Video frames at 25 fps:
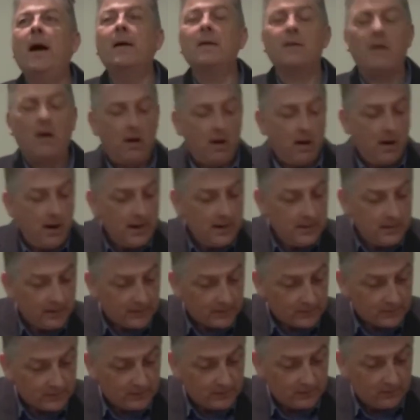and hide
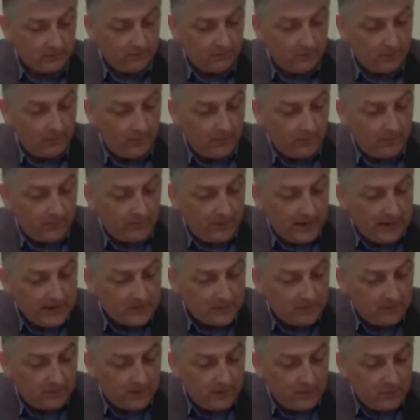us from the
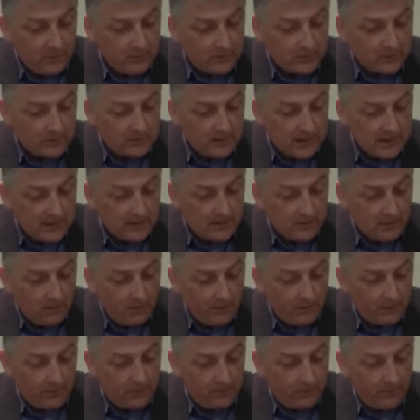face of him who's seated
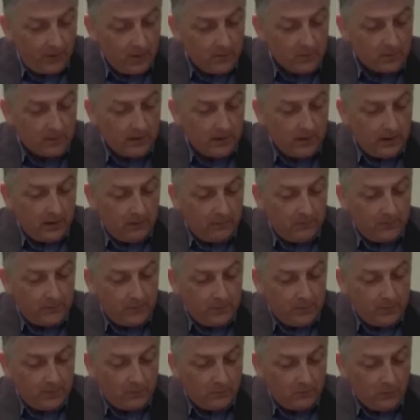on the throne and
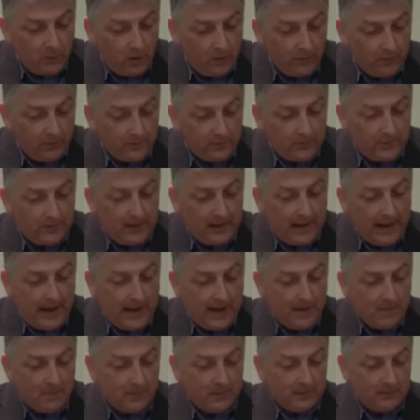from the wrath of the
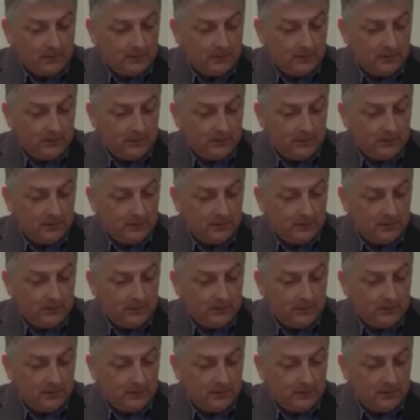Lamb.